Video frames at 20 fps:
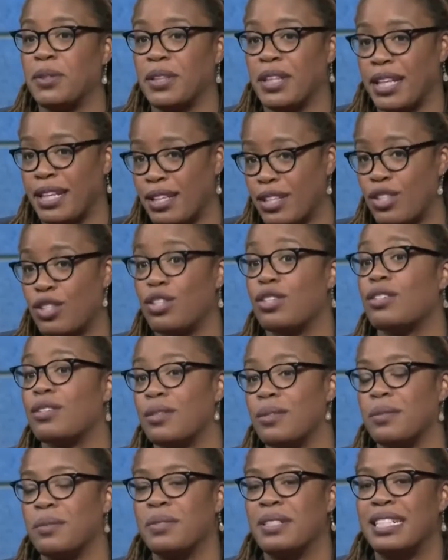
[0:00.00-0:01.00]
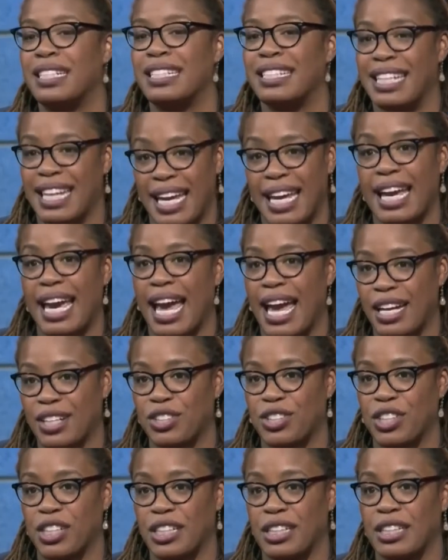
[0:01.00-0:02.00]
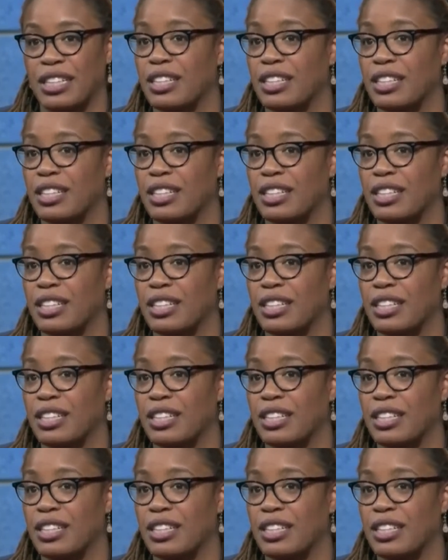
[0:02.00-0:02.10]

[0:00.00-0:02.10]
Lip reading: like you take action,